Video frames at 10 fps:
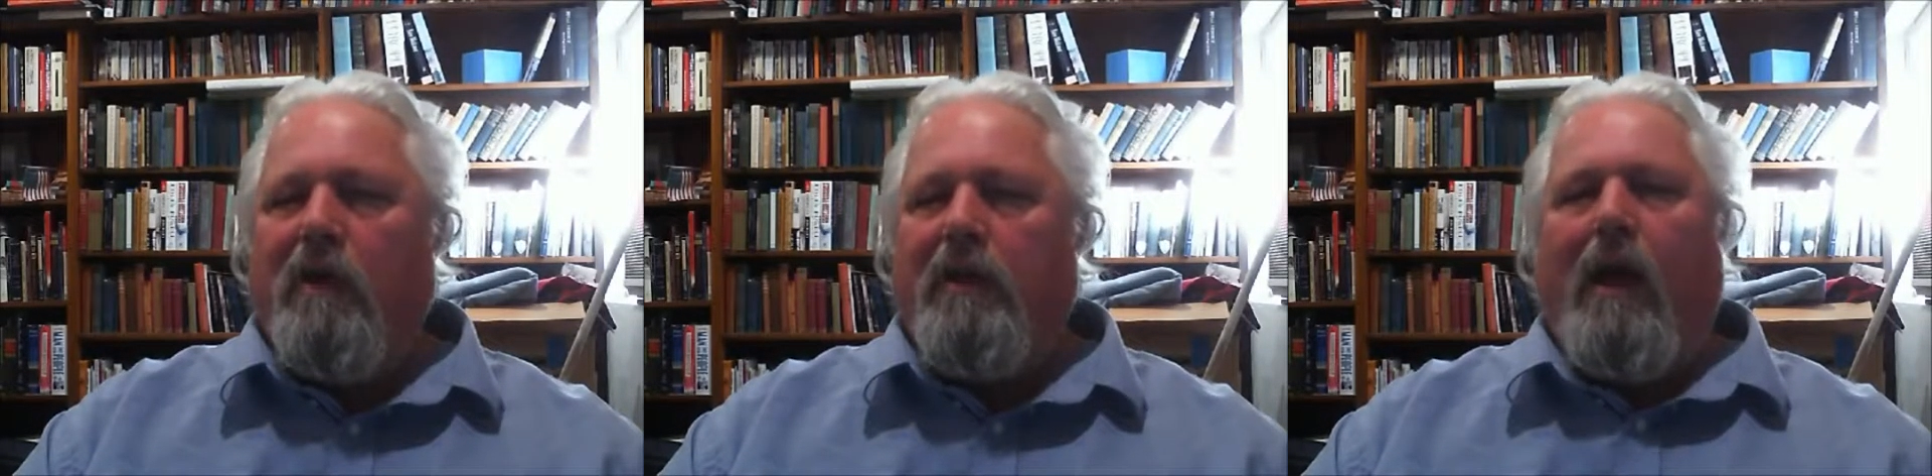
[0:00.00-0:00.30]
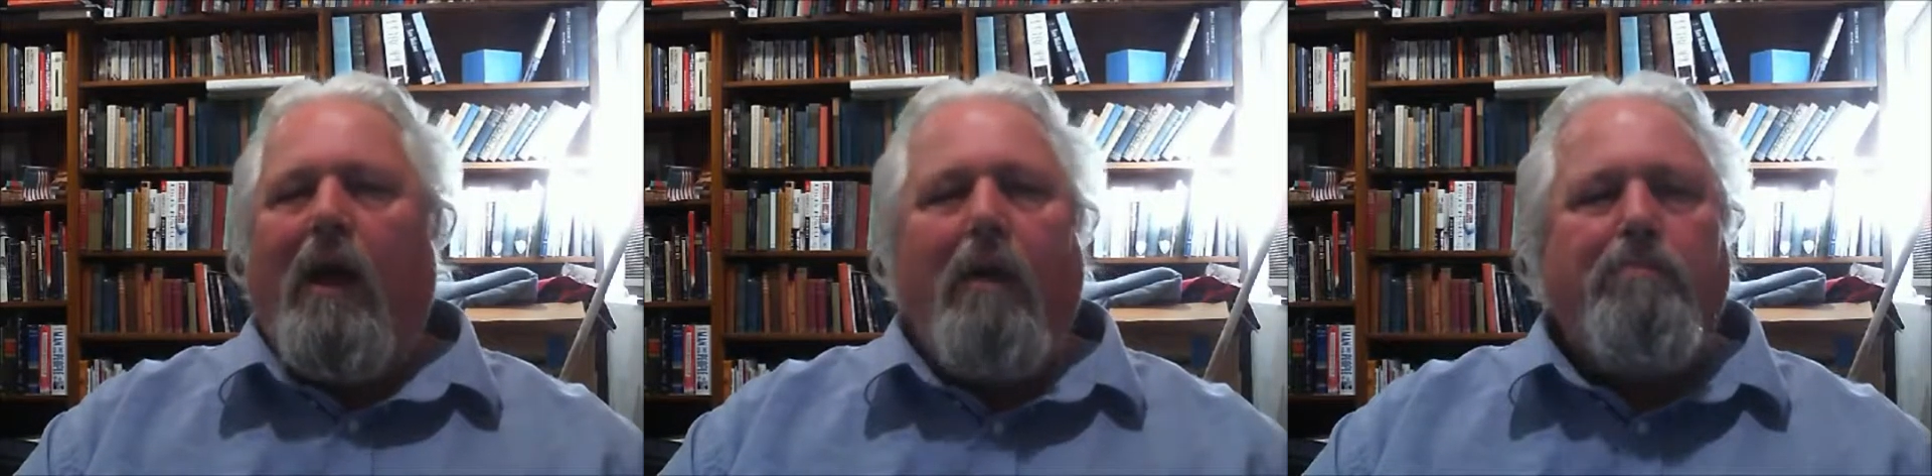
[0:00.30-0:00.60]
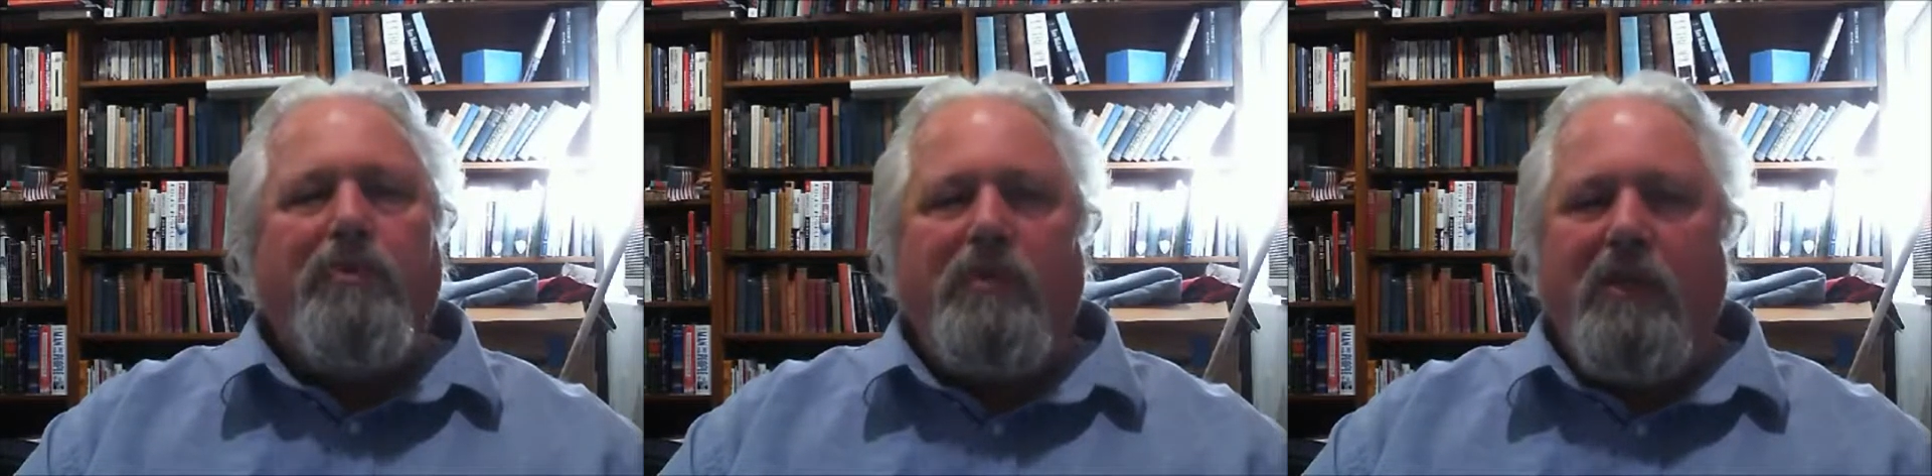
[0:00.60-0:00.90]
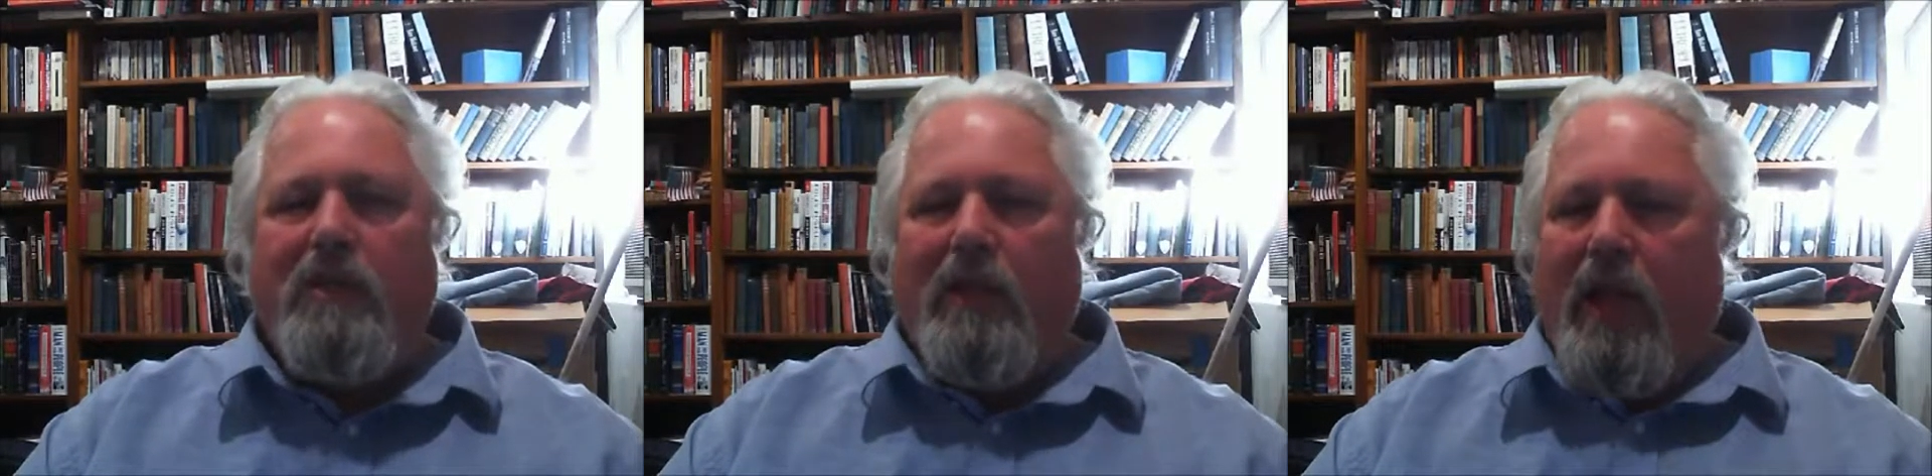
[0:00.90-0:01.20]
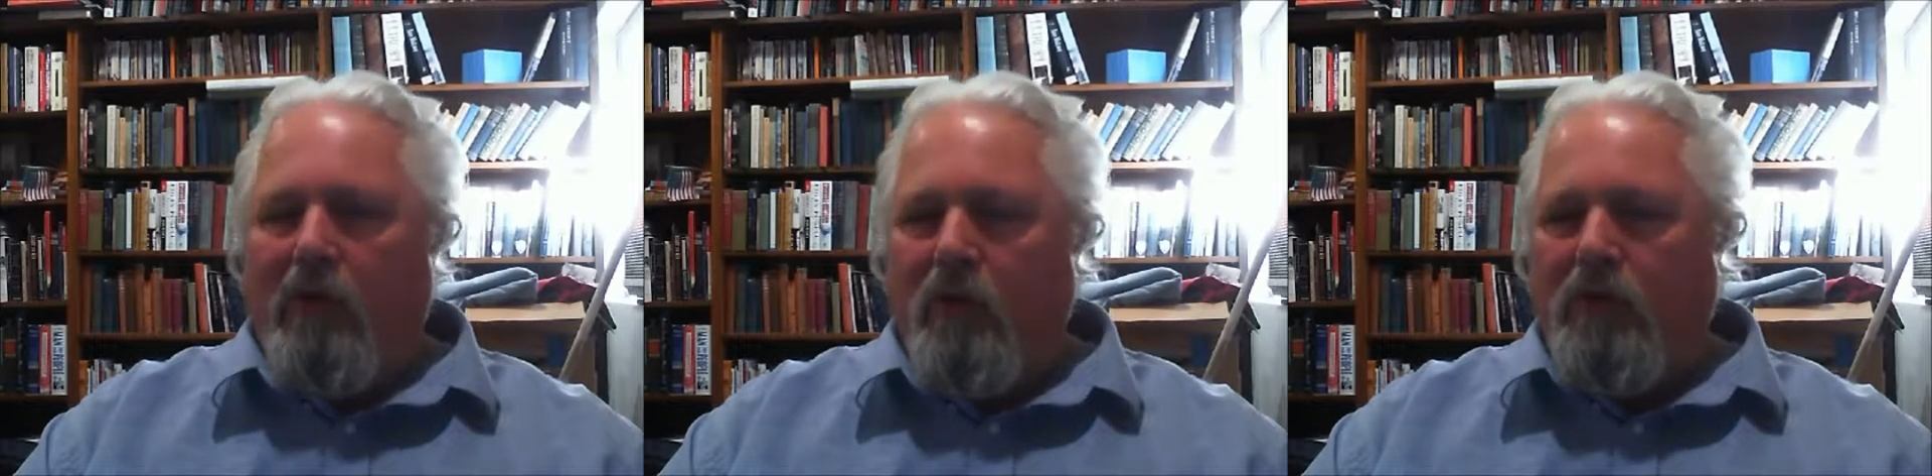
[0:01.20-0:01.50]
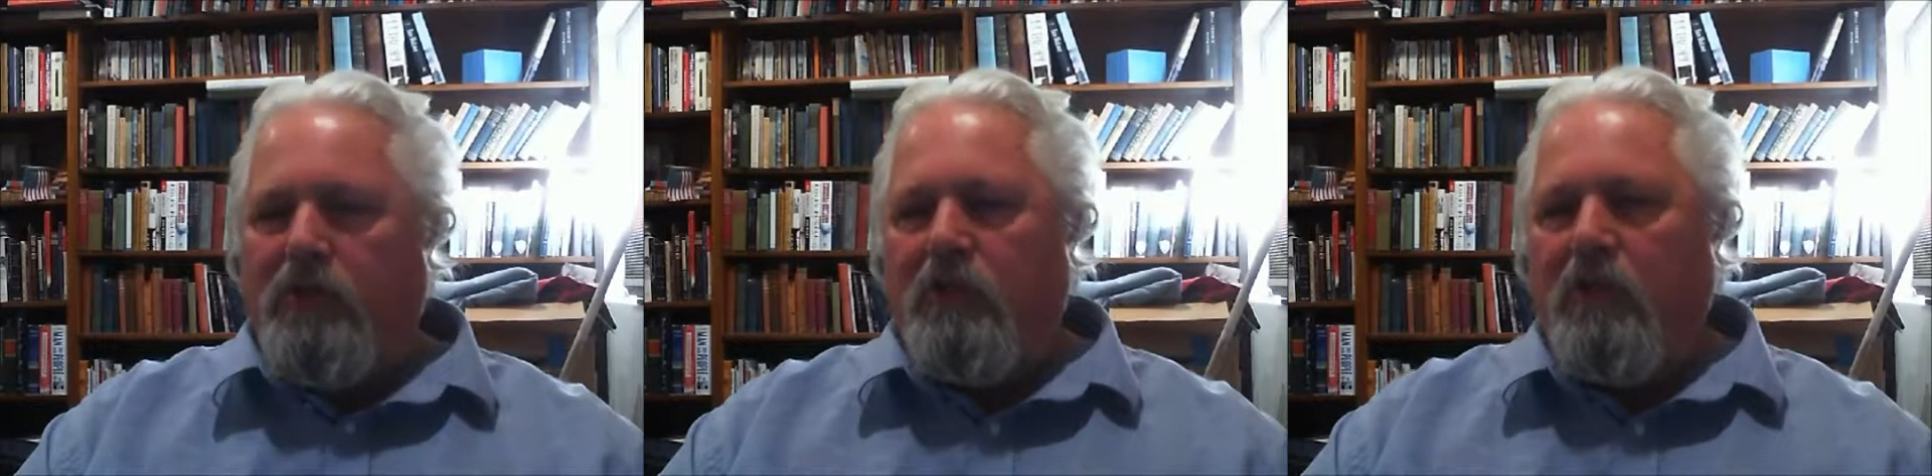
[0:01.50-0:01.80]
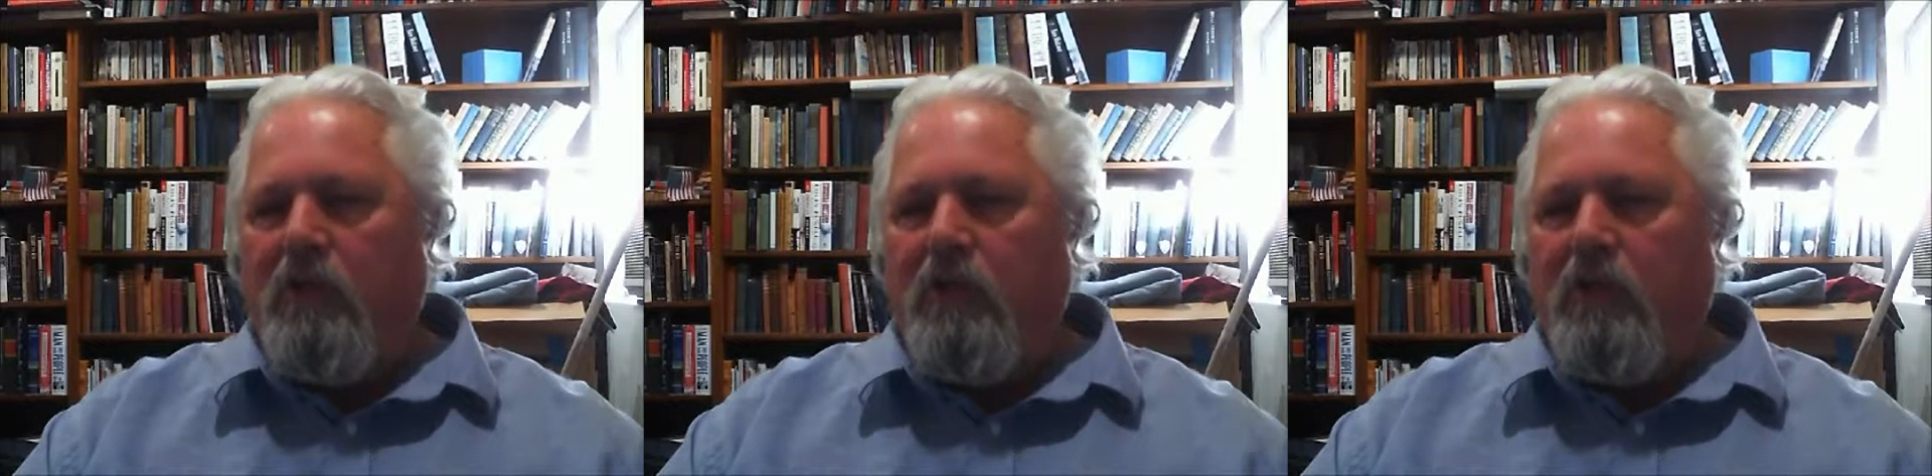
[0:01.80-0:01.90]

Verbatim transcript: and obscene language